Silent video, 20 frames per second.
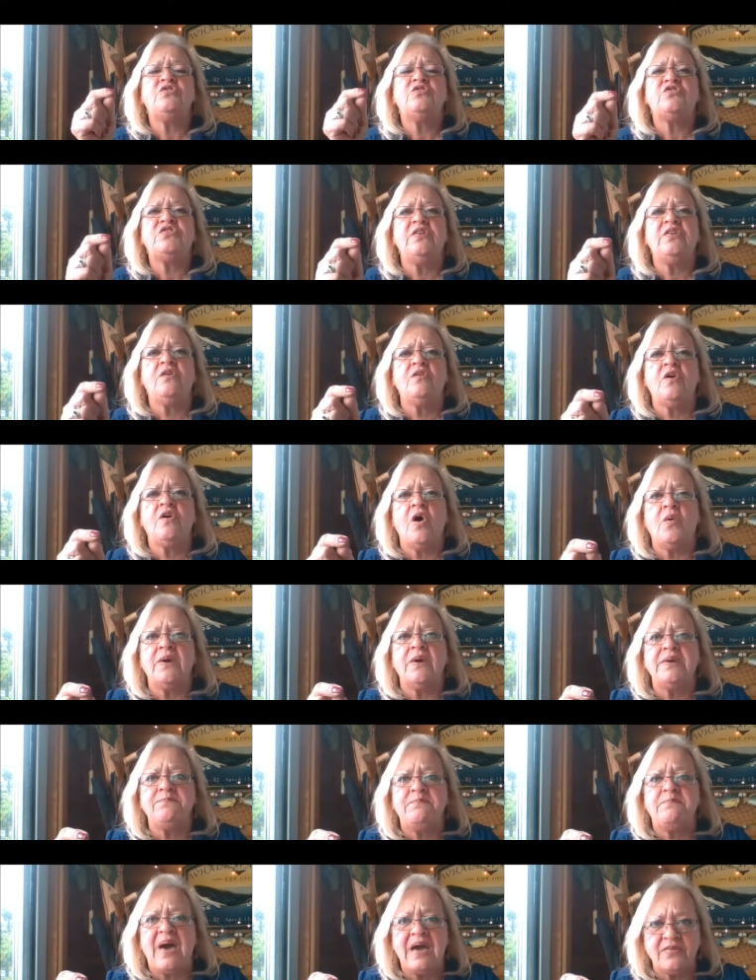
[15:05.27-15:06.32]
still
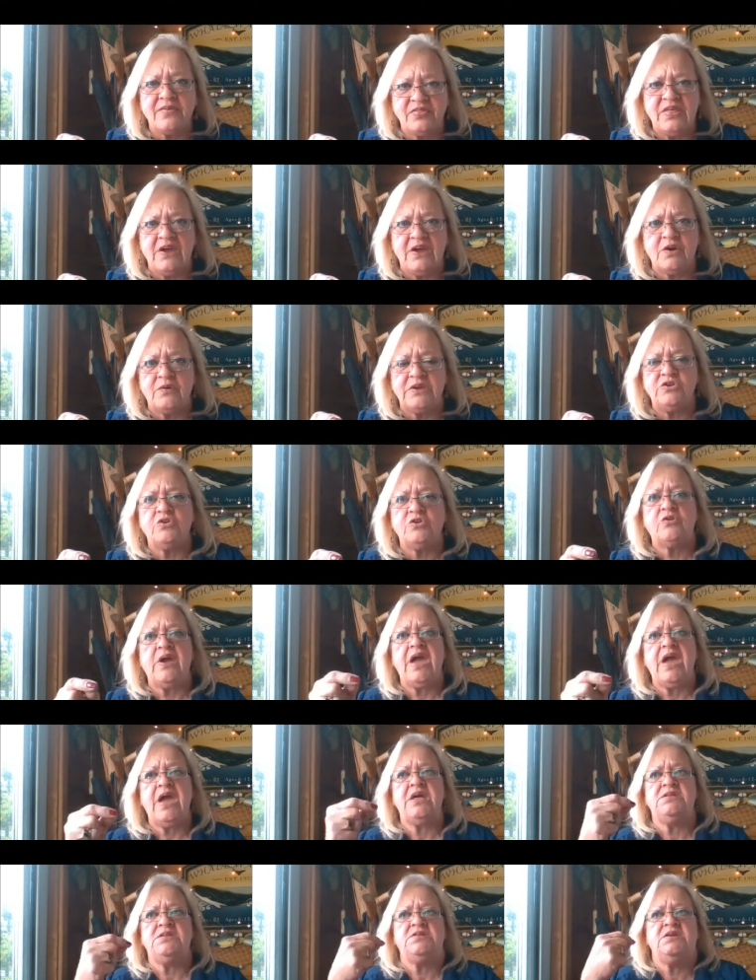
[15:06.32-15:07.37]
going back there in your
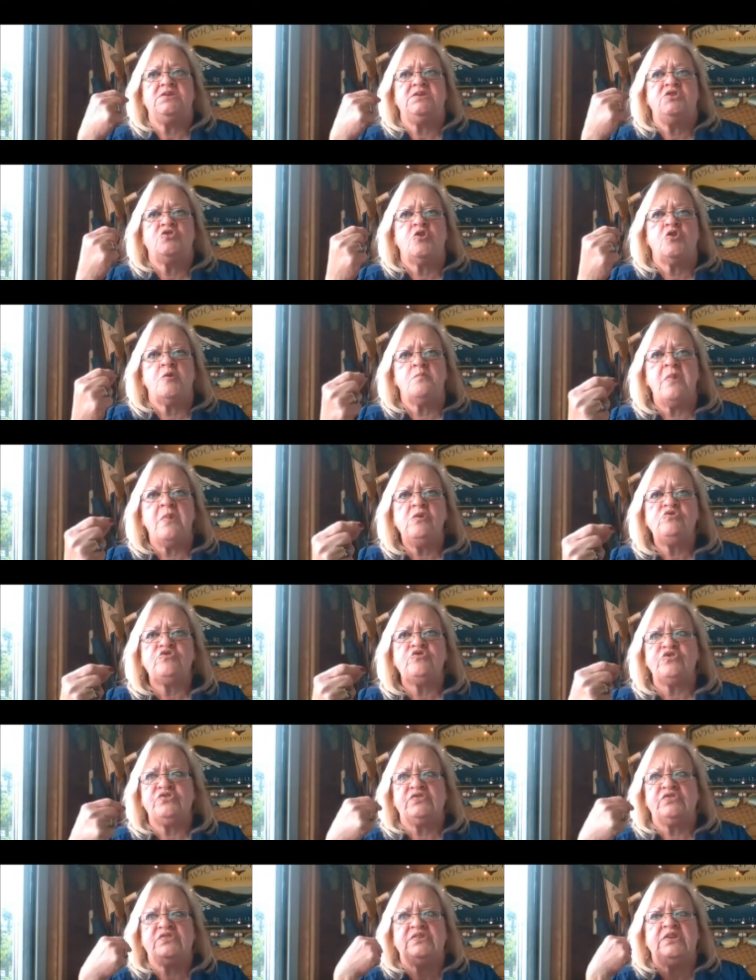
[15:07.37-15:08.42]
head and in your
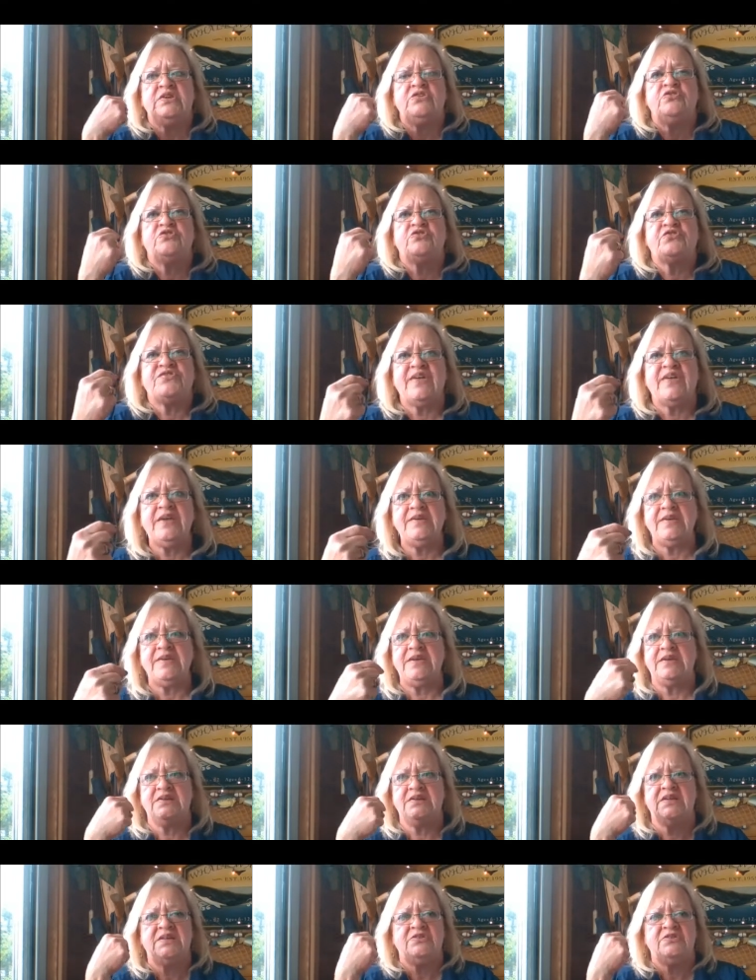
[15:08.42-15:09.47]
emotions and in your psyche
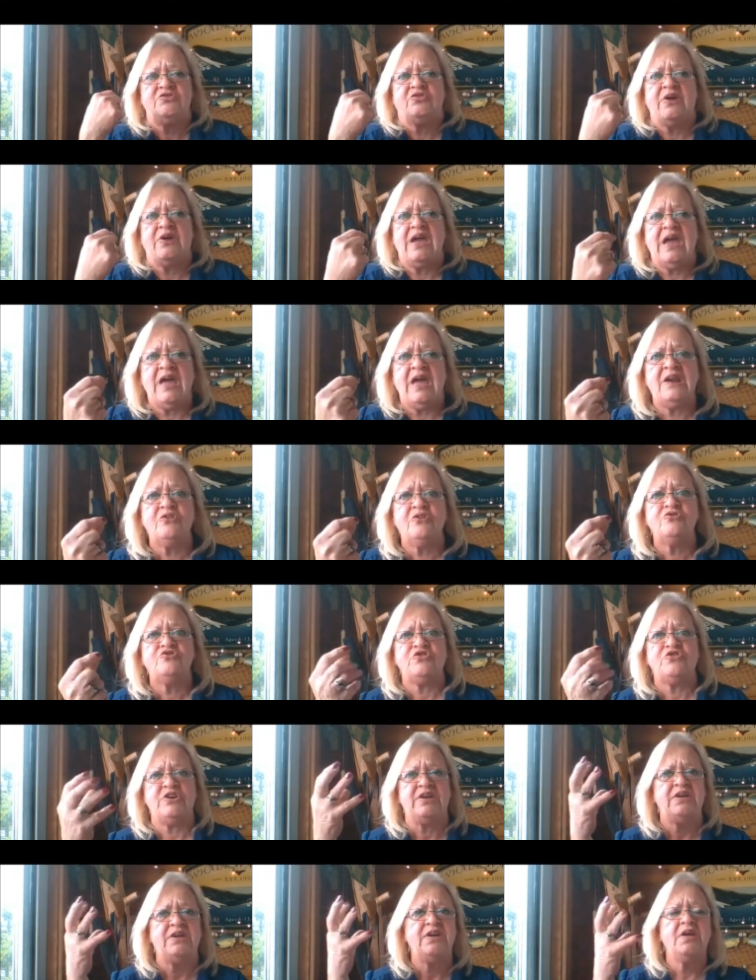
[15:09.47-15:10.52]
and in your
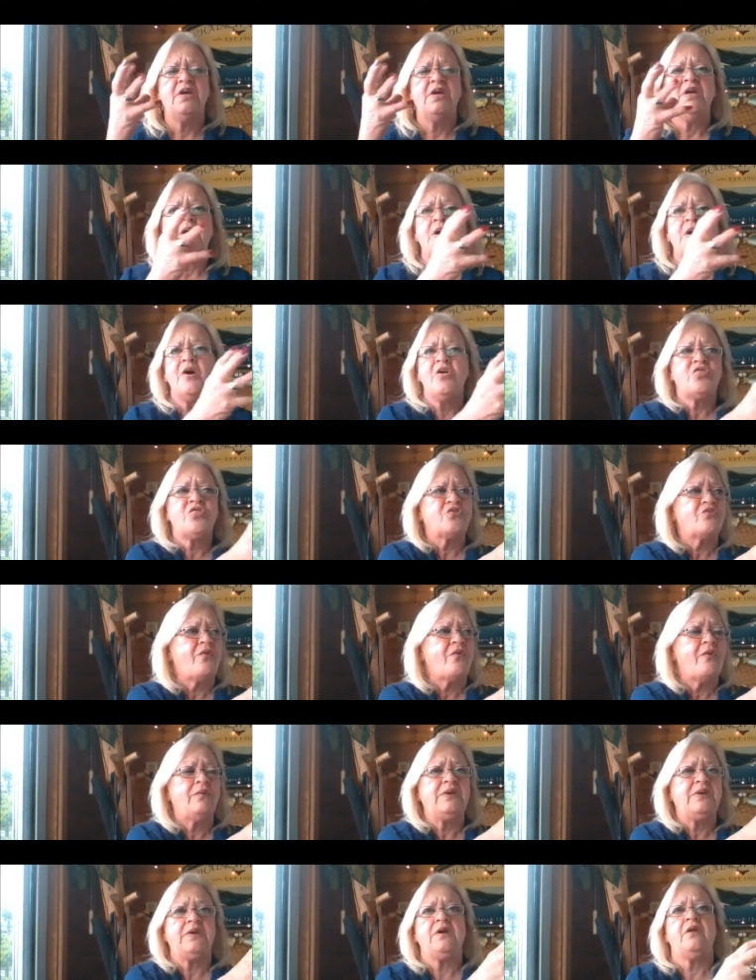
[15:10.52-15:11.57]
energy?
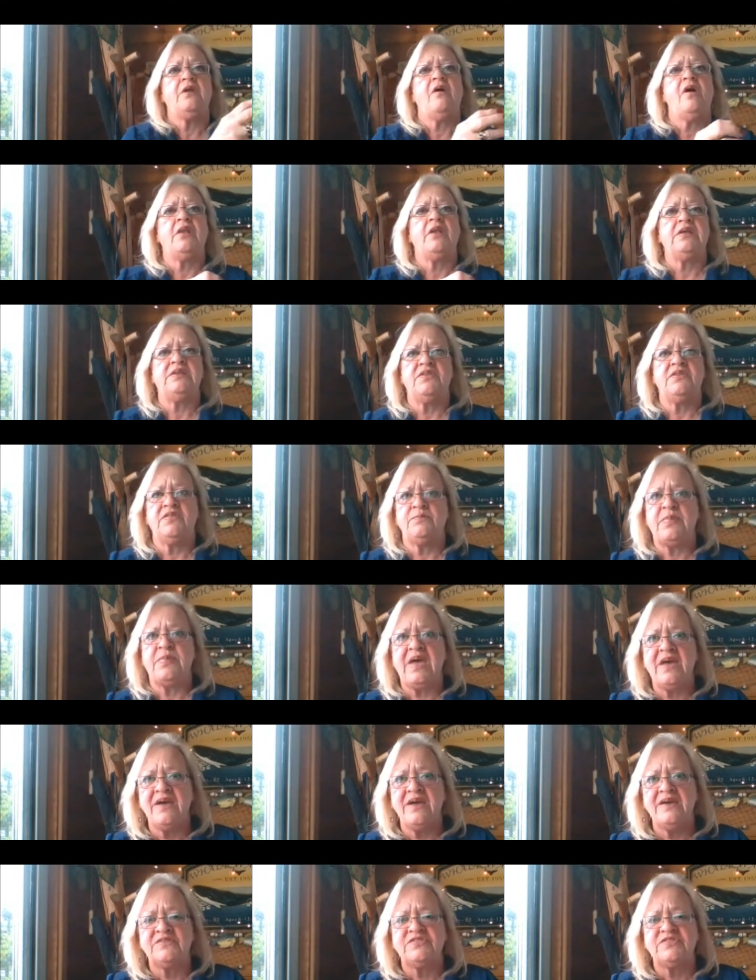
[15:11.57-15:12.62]
Throwing it all into the
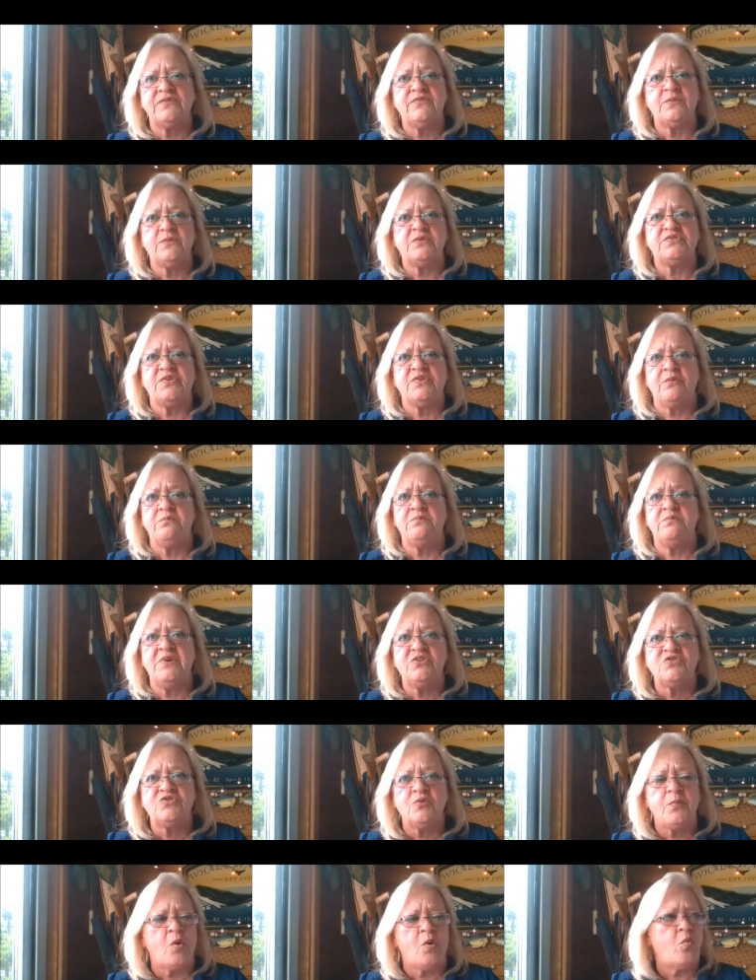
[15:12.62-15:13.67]
past. If it was so
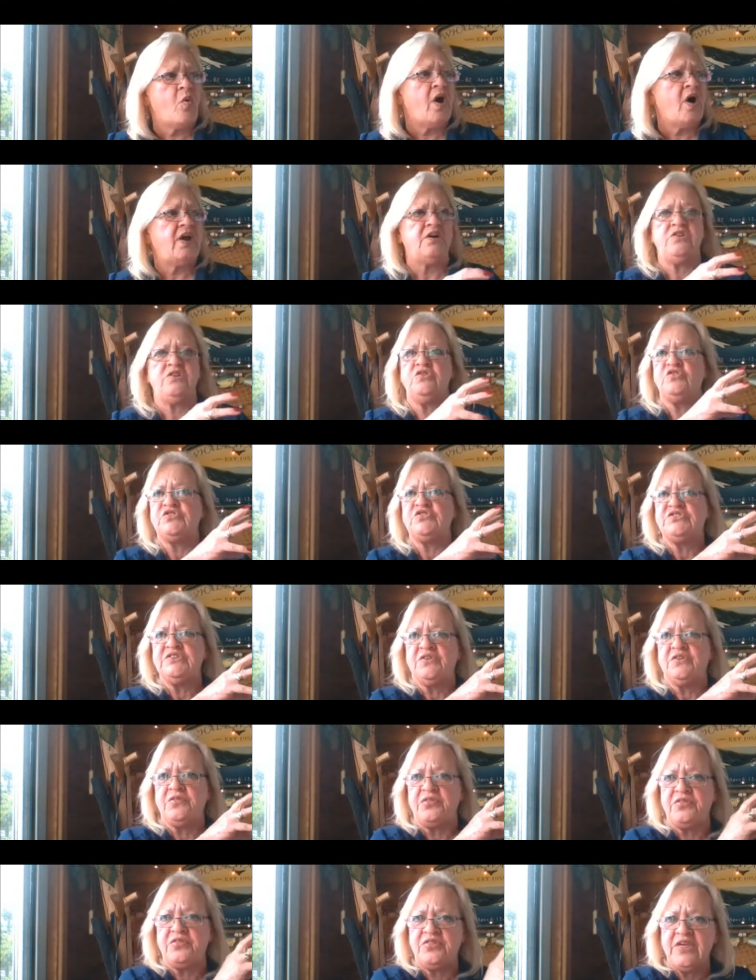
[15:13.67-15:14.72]
miserable, why are you
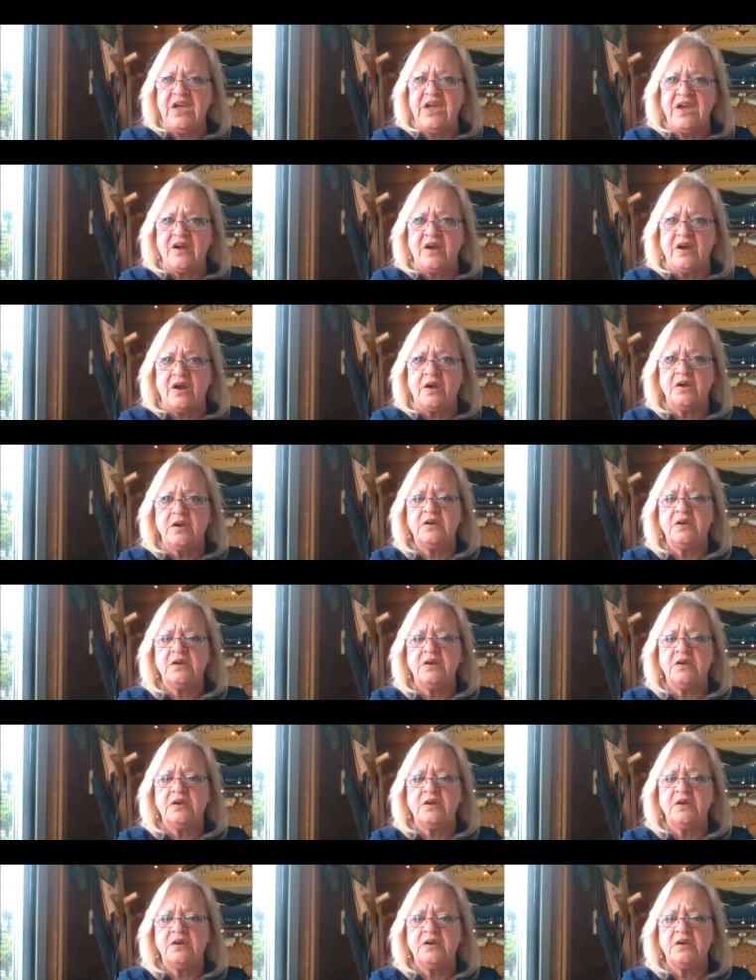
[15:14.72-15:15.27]
still there?